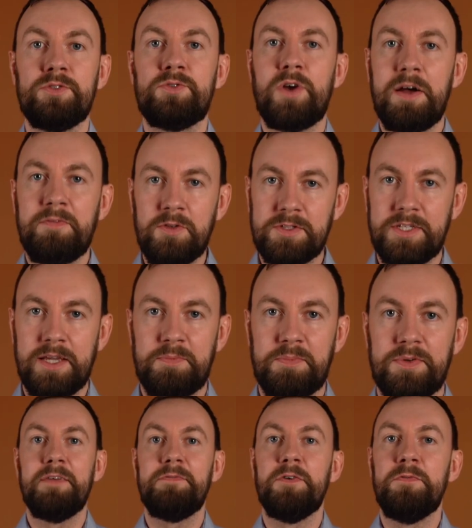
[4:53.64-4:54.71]
Travel tip:
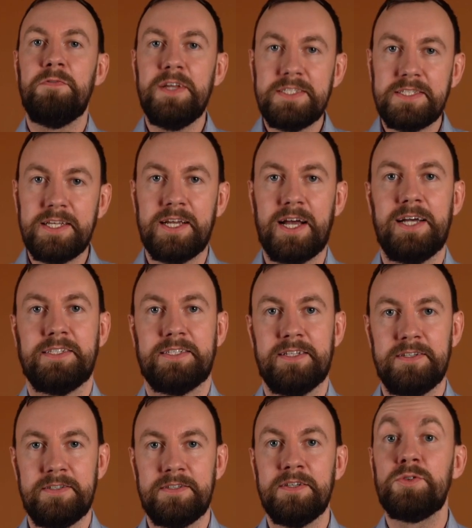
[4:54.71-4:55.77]
if you're visiting
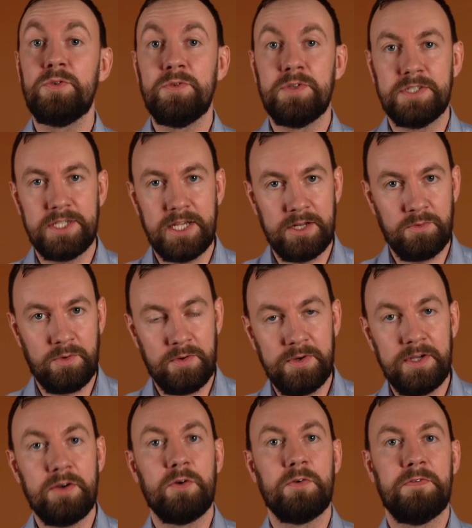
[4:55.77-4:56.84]
Iceland during
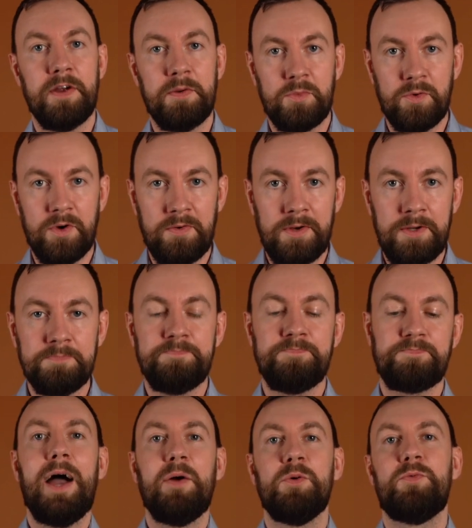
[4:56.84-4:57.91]
January or February,
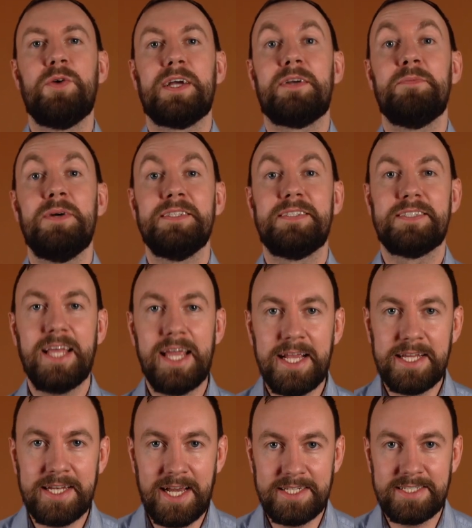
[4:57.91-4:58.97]
I would recommend staying
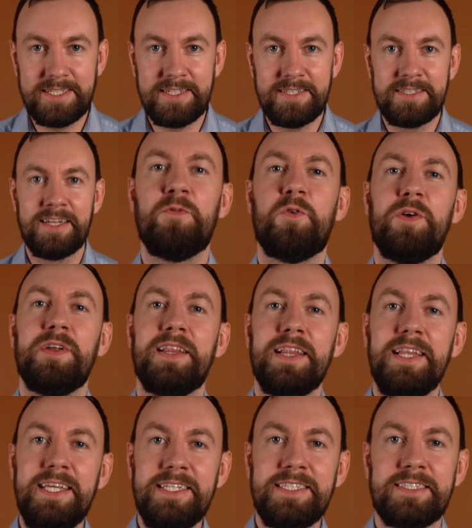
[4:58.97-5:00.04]
in Iceland for at
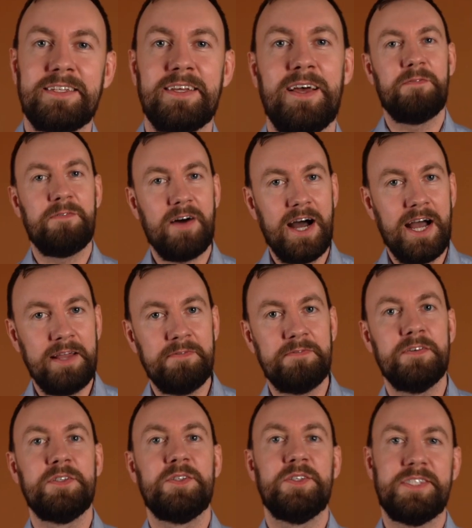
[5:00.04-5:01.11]
least 5
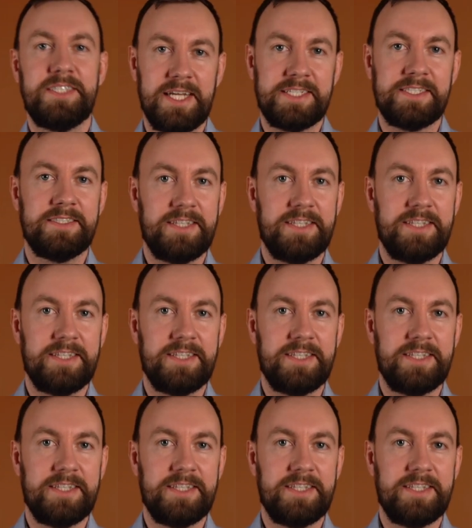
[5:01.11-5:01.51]
to 6